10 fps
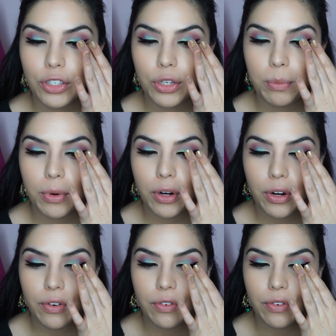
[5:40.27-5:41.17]

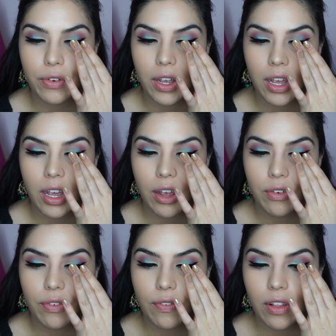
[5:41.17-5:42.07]
Super
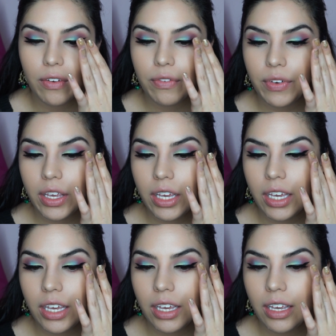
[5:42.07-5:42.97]

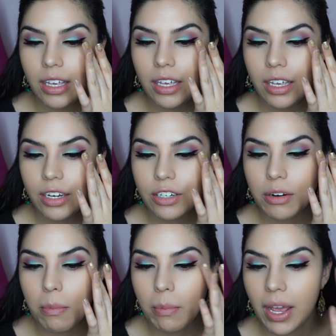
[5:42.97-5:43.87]
fluffy,
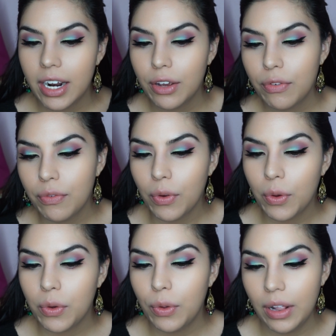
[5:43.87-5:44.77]
dramatic,
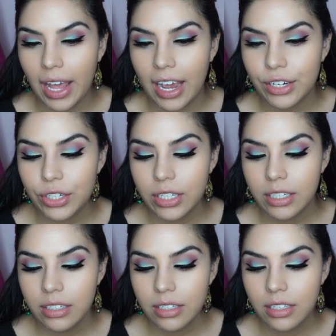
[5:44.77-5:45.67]
full
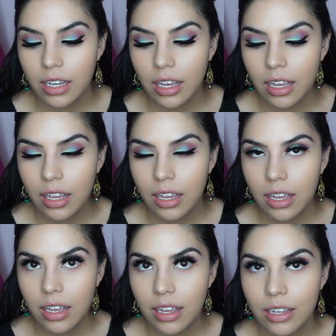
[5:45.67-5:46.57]
lashes.
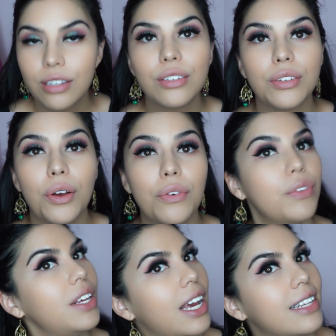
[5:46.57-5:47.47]
So
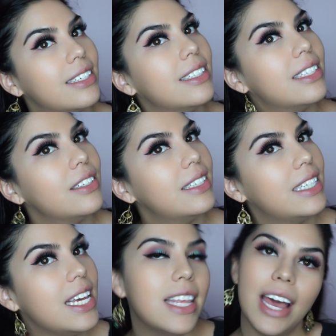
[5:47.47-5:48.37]
hopefully you guys can
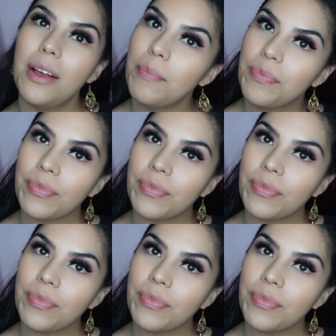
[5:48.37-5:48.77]
see that.